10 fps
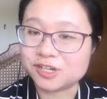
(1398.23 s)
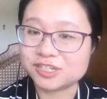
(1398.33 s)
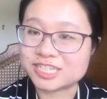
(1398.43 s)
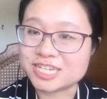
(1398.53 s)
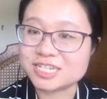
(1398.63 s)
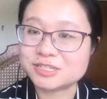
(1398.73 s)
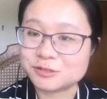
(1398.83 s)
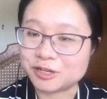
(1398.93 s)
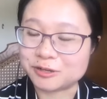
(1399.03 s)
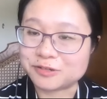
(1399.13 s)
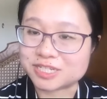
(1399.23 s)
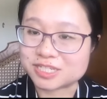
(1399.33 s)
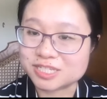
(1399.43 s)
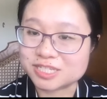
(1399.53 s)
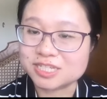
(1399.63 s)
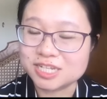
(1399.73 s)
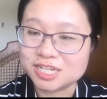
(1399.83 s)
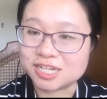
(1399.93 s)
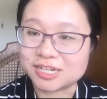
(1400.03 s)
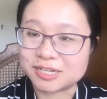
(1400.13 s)
these risks,
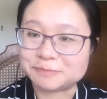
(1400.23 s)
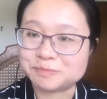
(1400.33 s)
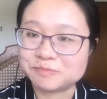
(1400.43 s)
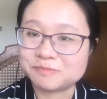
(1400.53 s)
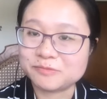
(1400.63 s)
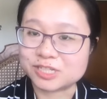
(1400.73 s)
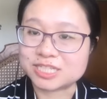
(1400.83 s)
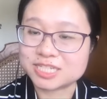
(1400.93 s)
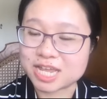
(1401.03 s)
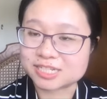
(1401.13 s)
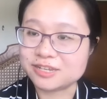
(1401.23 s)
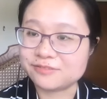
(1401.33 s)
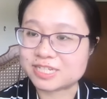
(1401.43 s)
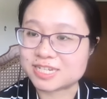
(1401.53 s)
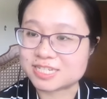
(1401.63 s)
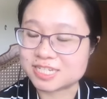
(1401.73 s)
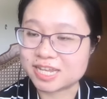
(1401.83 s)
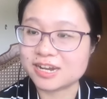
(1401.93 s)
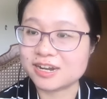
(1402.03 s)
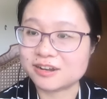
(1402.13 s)
for these activities,
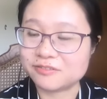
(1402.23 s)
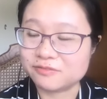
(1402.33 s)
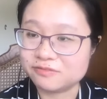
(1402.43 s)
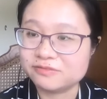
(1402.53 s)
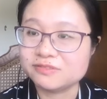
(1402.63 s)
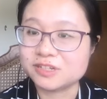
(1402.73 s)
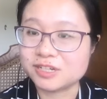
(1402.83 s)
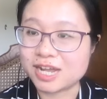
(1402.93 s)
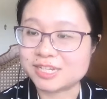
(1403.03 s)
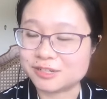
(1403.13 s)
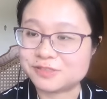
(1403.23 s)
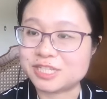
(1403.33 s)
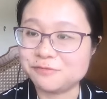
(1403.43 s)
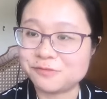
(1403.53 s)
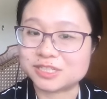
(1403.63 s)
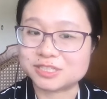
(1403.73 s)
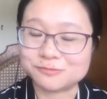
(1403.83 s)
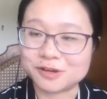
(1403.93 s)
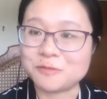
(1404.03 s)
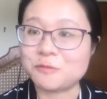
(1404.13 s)
they are kind of different
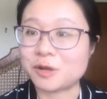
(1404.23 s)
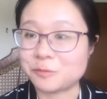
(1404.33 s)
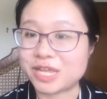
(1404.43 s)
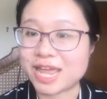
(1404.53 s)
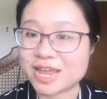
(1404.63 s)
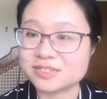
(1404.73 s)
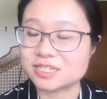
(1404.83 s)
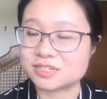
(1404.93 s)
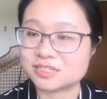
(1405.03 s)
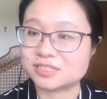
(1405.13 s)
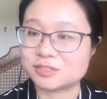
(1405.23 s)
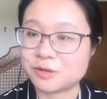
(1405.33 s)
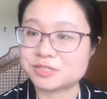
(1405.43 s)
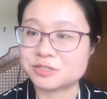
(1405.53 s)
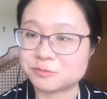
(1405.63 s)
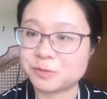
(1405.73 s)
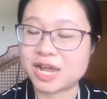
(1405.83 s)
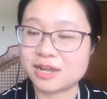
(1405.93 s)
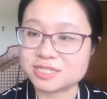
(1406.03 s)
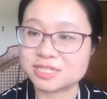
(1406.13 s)
from what we answered, the questions we
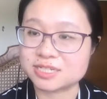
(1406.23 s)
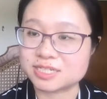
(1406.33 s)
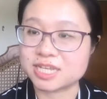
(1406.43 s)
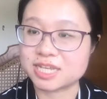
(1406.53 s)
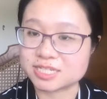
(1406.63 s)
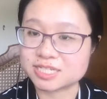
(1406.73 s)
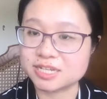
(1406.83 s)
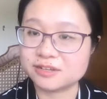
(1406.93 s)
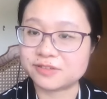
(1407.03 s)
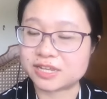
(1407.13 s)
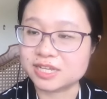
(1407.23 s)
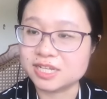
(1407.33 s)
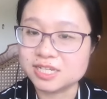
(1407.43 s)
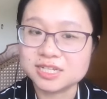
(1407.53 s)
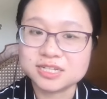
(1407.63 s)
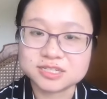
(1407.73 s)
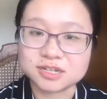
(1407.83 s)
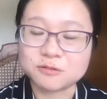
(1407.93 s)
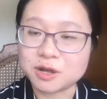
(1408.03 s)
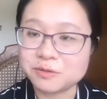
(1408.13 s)
answered in the survey.
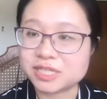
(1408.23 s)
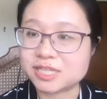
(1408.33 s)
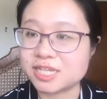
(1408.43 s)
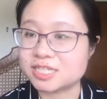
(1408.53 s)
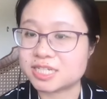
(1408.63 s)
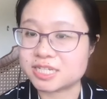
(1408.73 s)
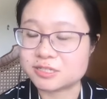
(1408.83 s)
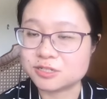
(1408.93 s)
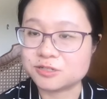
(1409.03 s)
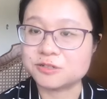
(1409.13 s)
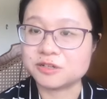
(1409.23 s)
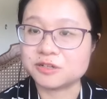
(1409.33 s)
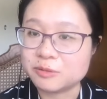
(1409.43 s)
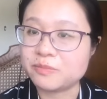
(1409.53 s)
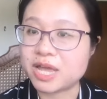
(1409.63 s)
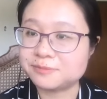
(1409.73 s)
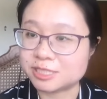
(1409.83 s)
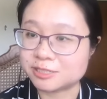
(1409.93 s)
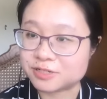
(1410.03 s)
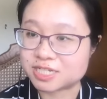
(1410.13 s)
So what we did is to map
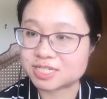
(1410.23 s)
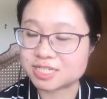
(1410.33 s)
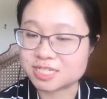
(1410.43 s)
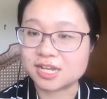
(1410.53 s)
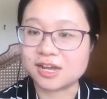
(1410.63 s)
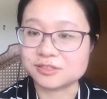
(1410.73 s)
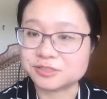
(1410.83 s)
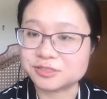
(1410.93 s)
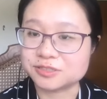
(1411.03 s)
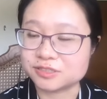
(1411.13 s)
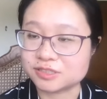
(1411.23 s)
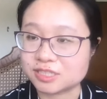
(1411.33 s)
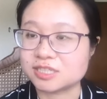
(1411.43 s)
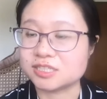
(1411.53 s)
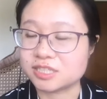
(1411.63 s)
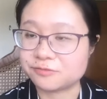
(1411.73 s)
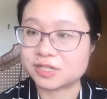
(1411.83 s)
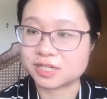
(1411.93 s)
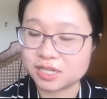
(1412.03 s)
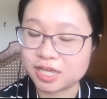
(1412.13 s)
the risks onto the
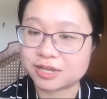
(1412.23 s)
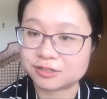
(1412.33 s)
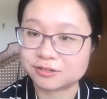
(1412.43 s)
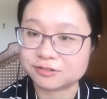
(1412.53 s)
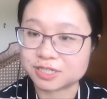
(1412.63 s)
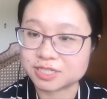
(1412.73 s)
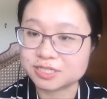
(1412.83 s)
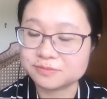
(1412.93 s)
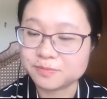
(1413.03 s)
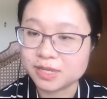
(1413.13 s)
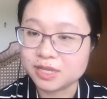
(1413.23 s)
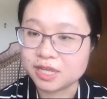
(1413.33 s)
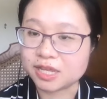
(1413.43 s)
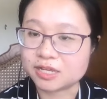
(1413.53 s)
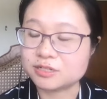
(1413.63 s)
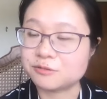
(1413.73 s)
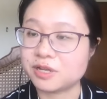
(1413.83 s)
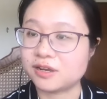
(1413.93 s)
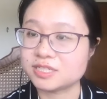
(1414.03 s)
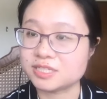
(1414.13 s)
different categories. And we
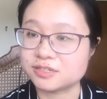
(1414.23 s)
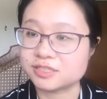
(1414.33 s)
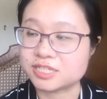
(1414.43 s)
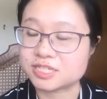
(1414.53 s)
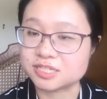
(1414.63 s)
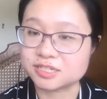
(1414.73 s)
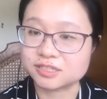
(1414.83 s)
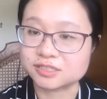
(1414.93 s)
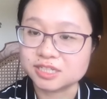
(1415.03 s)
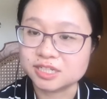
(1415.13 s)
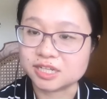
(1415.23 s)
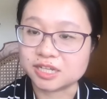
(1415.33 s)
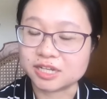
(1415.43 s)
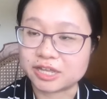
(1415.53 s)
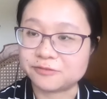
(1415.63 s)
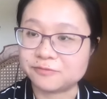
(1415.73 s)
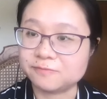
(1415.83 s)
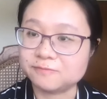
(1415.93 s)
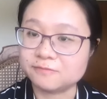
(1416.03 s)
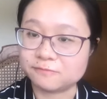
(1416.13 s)
also discern if,
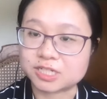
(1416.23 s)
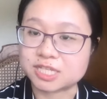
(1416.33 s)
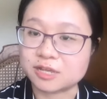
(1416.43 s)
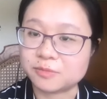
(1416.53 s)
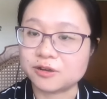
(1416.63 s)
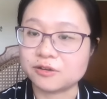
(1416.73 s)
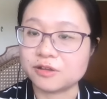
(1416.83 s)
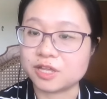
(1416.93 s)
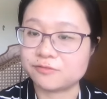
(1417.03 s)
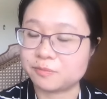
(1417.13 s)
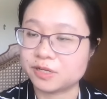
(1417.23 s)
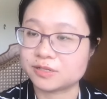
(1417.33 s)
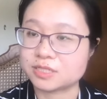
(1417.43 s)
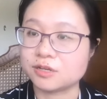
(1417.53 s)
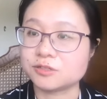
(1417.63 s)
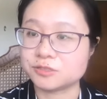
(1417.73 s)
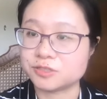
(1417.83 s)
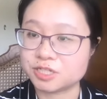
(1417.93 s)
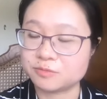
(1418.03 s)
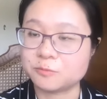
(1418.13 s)
for example, if a person go to
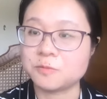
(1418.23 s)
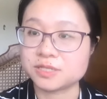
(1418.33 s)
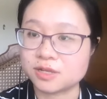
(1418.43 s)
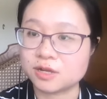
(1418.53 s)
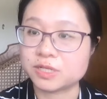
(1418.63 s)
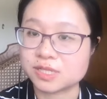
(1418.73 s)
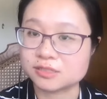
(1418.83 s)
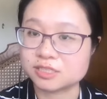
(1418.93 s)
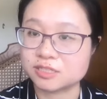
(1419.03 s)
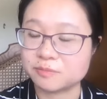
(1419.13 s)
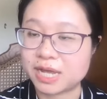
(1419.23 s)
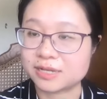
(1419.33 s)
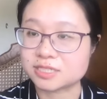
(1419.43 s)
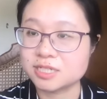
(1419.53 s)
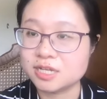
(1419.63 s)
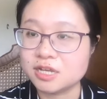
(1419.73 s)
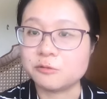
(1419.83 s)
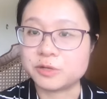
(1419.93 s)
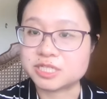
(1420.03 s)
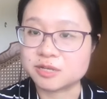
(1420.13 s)
gym with or without the mask,
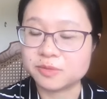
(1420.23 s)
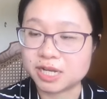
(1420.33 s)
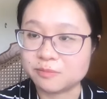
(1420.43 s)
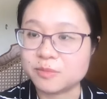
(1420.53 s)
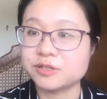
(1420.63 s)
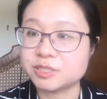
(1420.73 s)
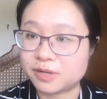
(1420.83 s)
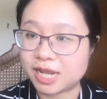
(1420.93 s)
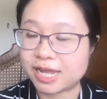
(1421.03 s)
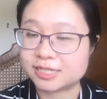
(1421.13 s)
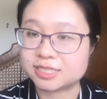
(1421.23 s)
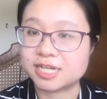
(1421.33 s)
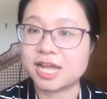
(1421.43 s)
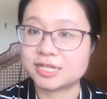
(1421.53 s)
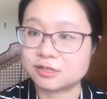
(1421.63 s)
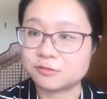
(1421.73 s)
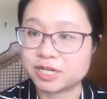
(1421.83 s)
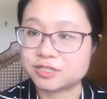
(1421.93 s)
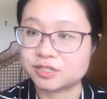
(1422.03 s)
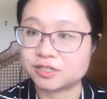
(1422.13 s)
we simply multiply the hazard
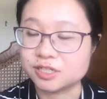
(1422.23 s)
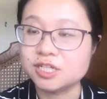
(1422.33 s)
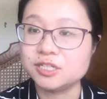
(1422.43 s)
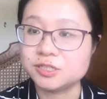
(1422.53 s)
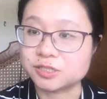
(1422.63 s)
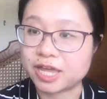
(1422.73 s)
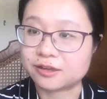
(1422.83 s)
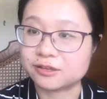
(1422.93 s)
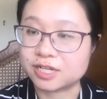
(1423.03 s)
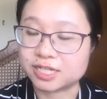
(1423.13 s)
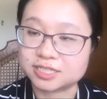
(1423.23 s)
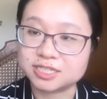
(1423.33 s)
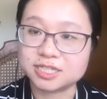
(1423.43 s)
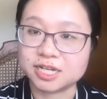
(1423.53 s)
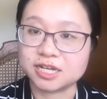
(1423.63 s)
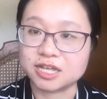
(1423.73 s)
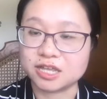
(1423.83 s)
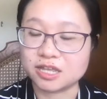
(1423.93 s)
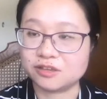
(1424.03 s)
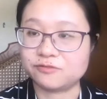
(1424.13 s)
ratio to calculate
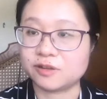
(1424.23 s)
if